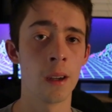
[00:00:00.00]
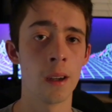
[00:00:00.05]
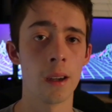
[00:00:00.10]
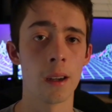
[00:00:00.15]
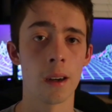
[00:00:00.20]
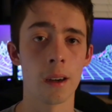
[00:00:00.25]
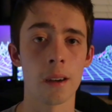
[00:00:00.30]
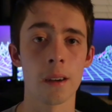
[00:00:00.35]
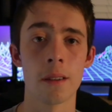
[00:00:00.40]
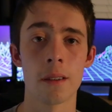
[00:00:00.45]

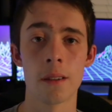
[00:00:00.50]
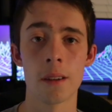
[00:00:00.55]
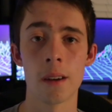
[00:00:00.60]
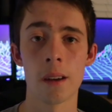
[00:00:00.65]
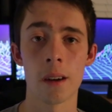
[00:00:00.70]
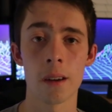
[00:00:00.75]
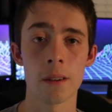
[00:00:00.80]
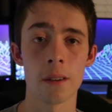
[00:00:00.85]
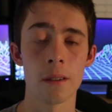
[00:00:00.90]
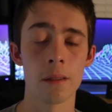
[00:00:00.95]
and I could see
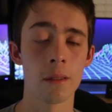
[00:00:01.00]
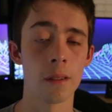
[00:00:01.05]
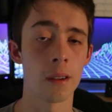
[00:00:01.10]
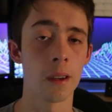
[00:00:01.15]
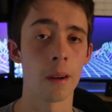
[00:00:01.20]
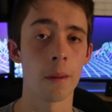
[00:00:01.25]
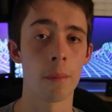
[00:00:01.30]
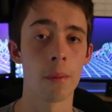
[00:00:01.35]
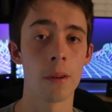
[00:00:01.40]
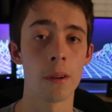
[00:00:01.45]
it actually
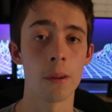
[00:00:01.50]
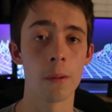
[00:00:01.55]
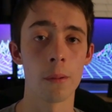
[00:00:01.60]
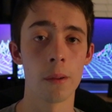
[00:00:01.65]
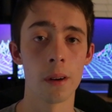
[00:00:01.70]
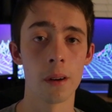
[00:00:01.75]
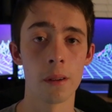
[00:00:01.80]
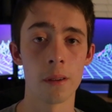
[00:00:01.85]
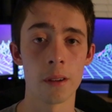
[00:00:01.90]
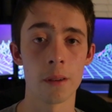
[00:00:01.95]
looking pretty
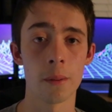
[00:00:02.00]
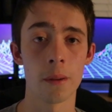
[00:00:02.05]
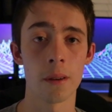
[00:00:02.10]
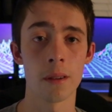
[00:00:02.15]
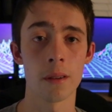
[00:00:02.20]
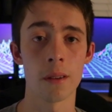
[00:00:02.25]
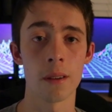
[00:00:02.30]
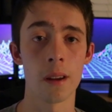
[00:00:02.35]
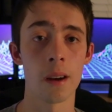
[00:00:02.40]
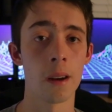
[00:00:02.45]
well,
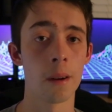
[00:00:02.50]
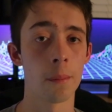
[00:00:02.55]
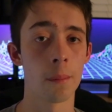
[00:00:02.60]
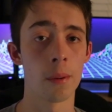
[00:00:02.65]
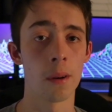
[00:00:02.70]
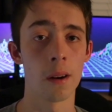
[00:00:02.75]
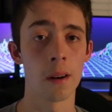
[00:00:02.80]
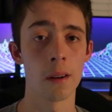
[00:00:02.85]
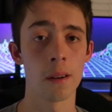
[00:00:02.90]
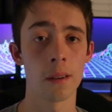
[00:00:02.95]
especially the end
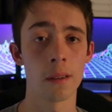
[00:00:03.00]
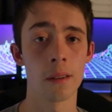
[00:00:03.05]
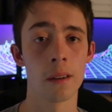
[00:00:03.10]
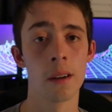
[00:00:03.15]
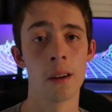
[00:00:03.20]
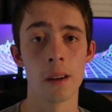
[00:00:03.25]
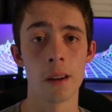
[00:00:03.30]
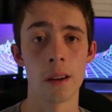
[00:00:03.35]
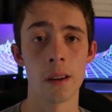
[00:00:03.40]
product.